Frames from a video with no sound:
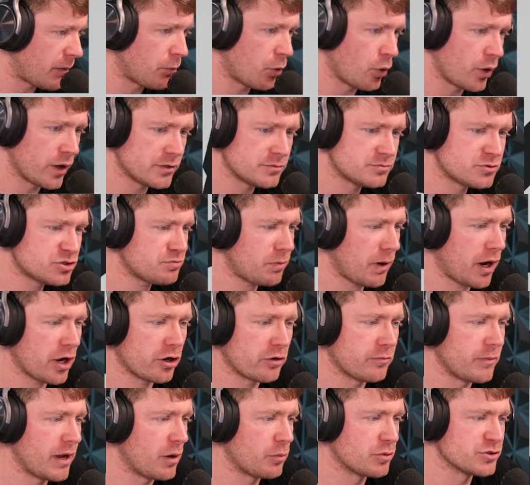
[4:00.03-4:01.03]
boy.
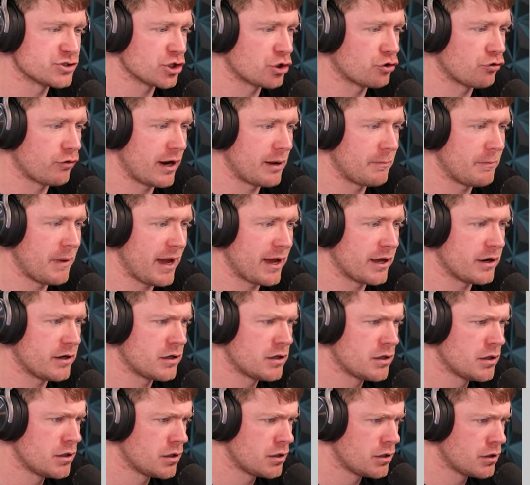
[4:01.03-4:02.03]
Spider-Man was a great man.
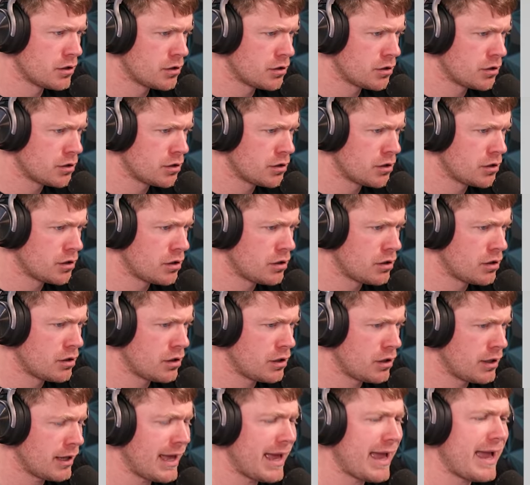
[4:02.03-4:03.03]

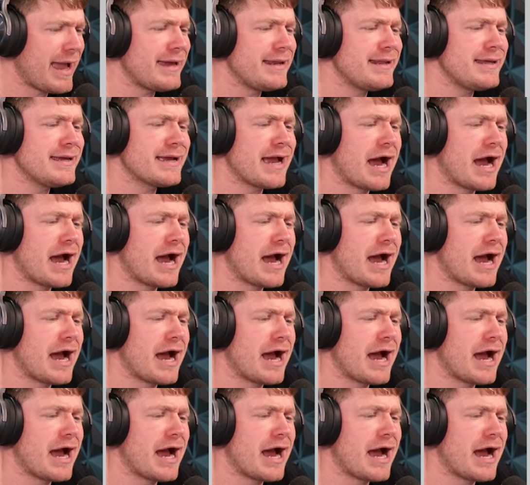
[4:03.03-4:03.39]
And he